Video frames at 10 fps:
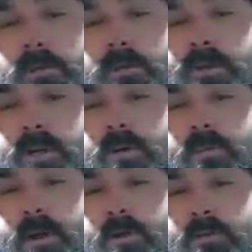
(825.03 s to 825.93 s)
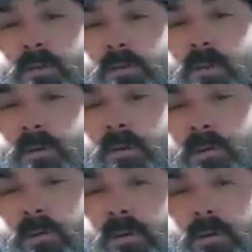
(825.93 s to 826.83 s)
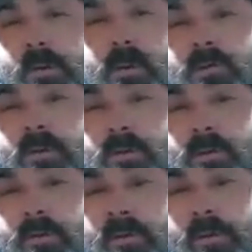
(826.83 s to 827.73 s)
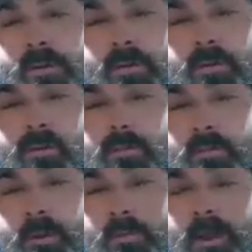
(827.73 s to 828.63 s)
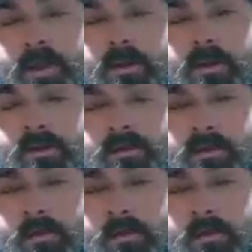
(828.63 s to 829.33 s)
Check out my Etsy store. It's in my bio,